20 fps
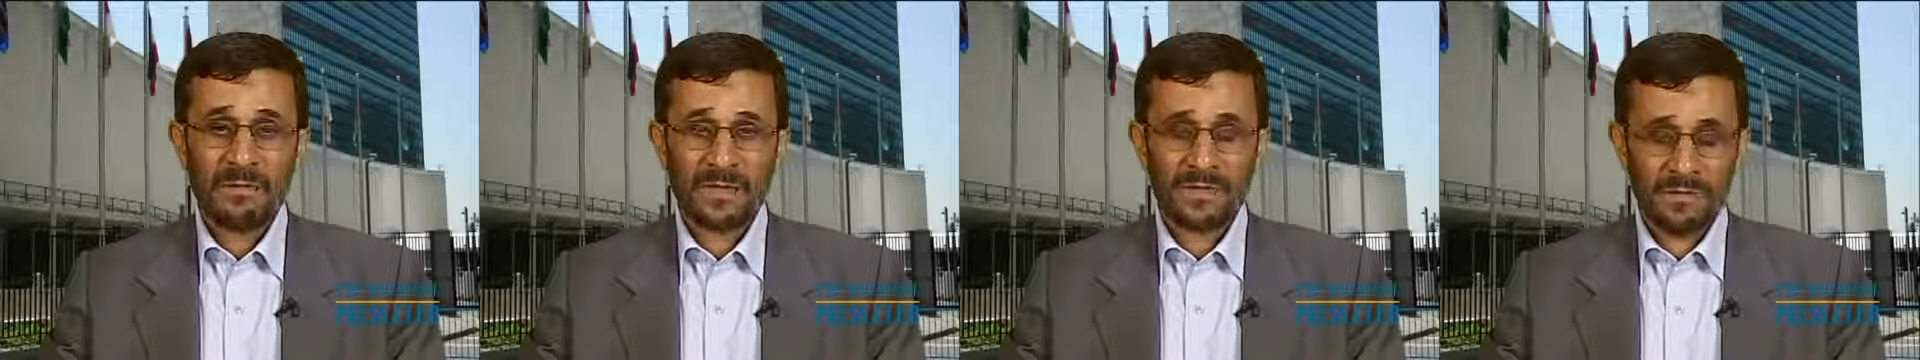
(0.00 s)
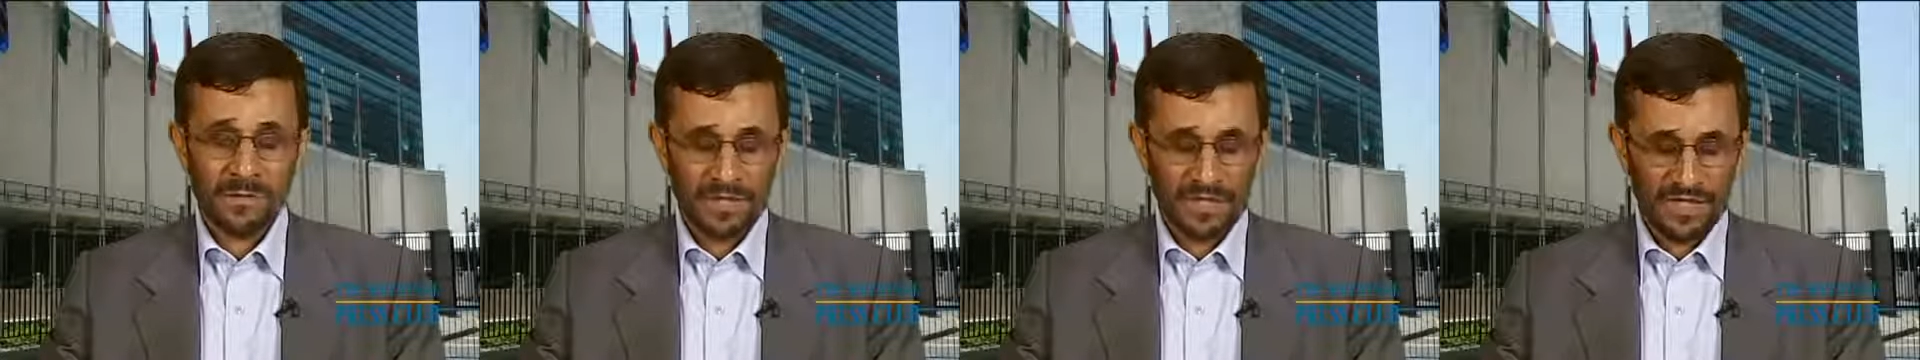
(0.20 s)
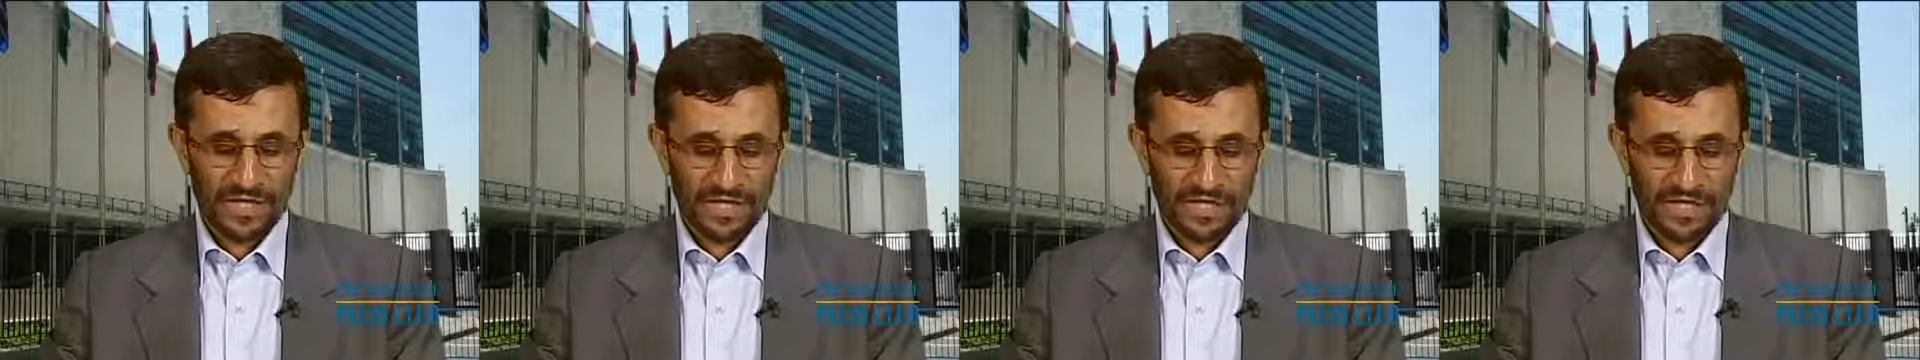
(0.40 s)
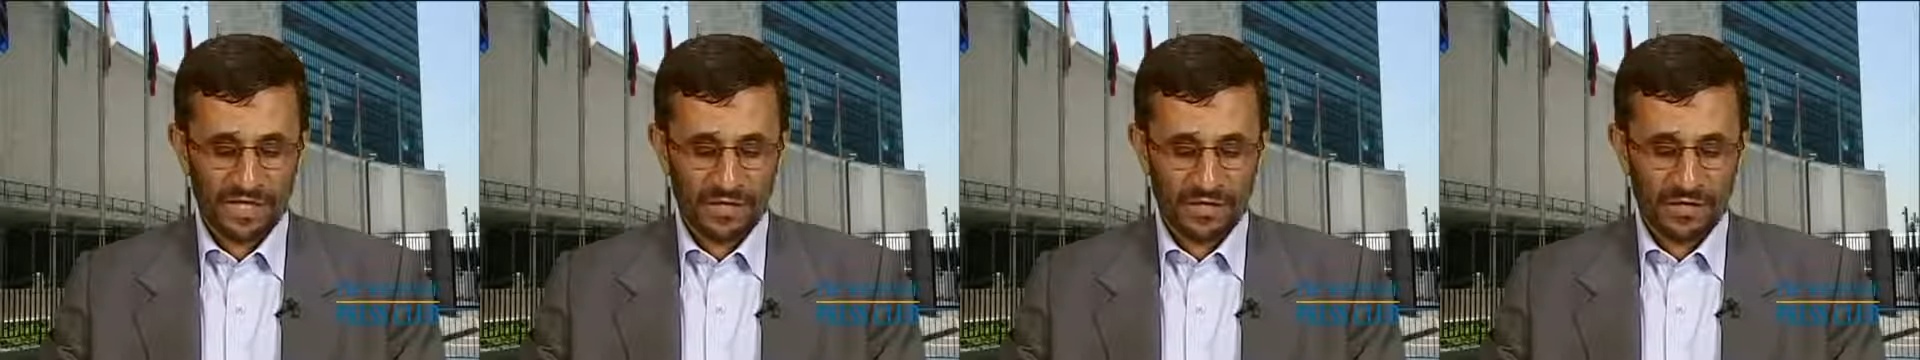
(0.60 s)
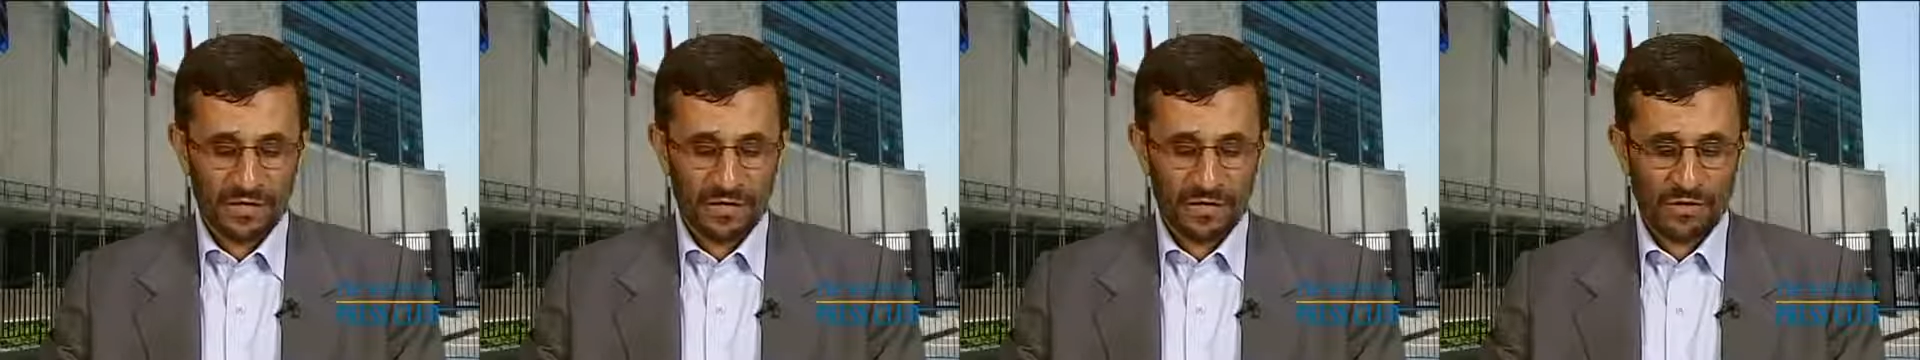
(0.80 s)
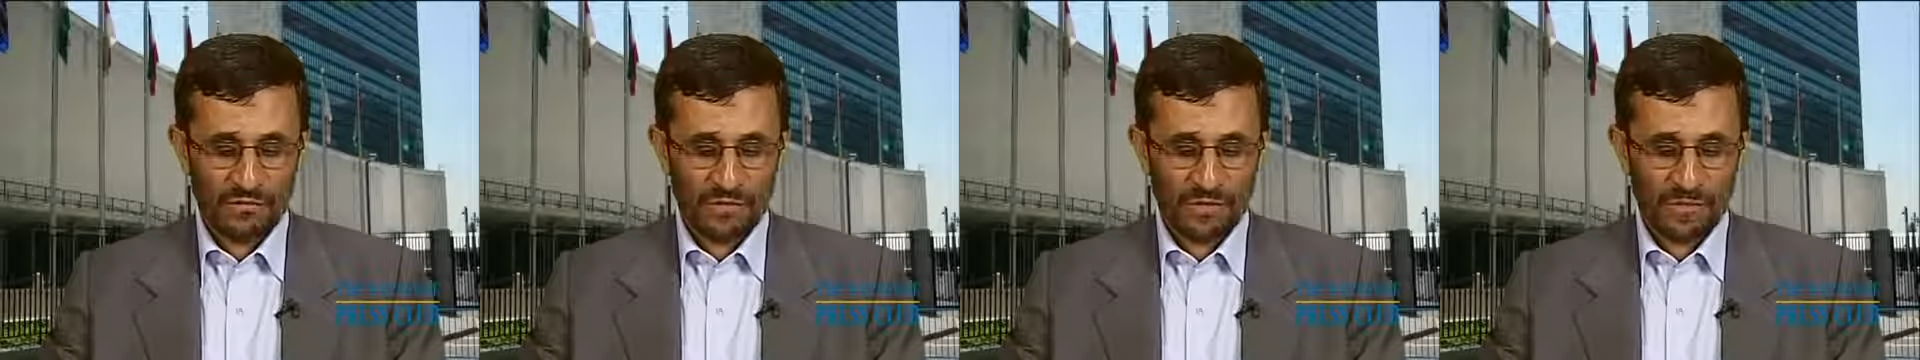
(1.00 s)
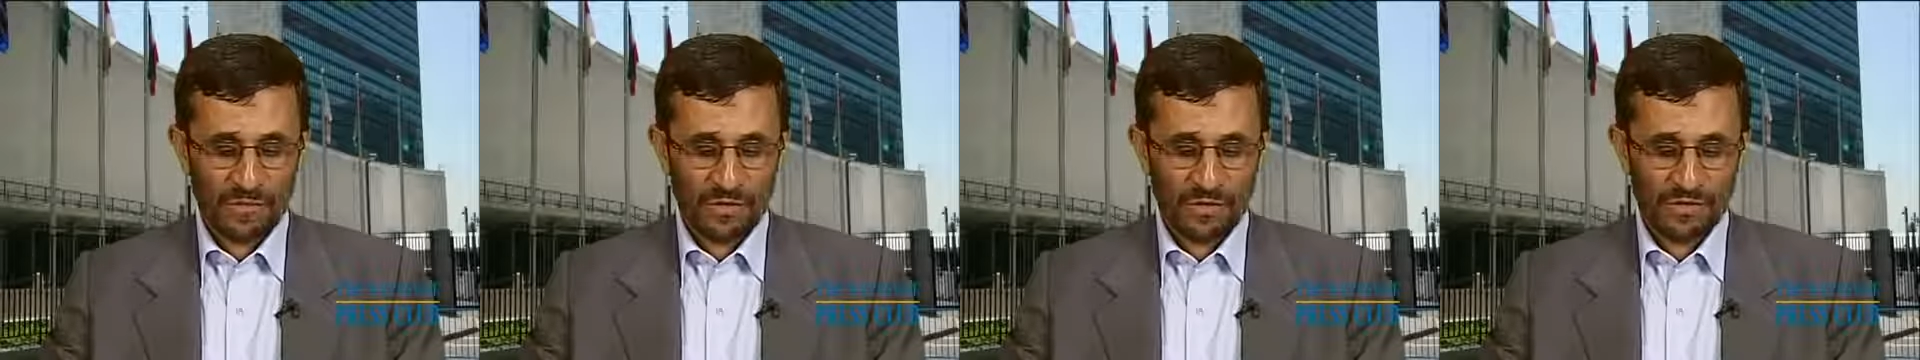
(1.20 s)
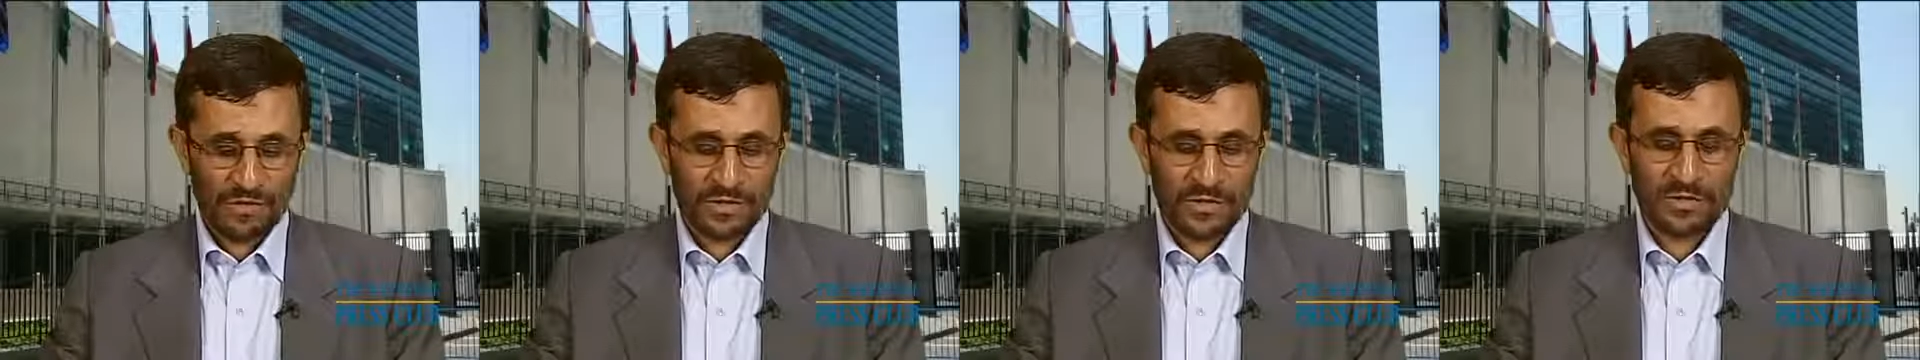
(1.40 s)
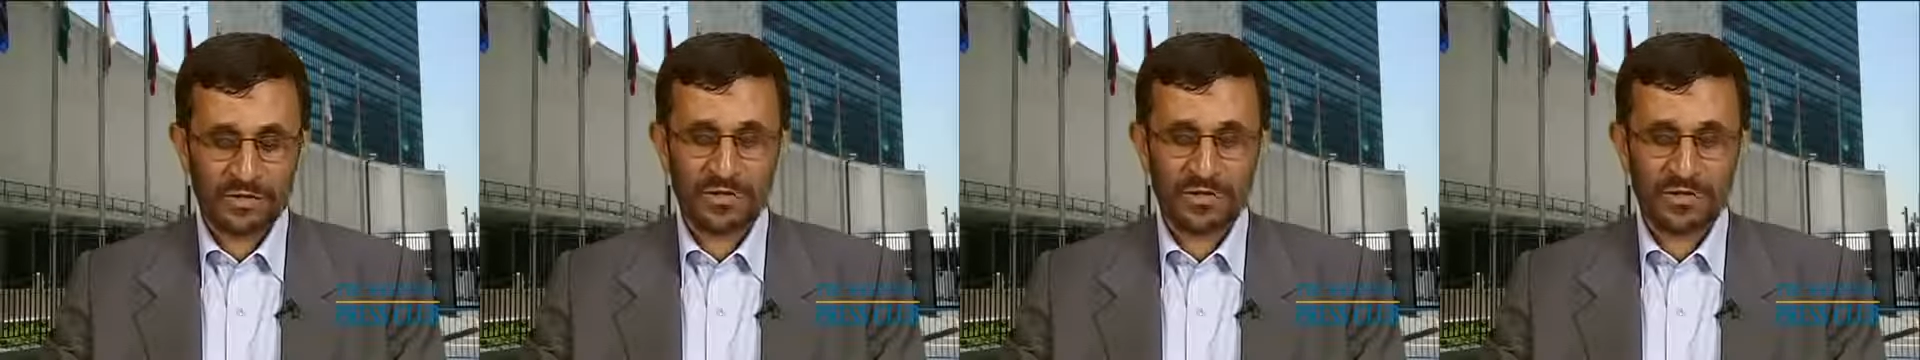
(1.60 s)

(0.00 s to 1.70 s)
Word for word: To